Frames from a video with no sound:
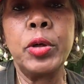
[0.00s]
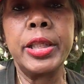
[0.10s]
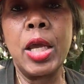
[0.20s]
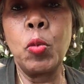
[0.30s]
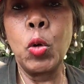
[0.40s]

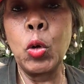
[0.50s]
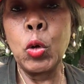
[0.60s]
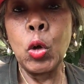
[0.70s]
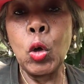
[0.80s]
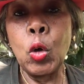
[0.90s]
and they
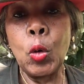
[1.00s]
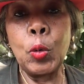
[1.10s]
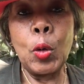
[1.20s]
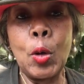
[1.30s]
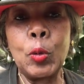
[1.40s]
weren't
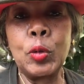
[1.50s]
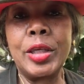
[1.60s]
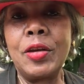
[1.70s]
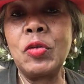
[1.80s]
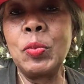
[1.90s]

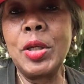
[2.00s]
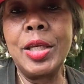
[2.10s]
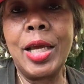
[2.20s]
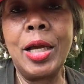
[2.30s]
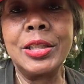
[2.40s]
giving me a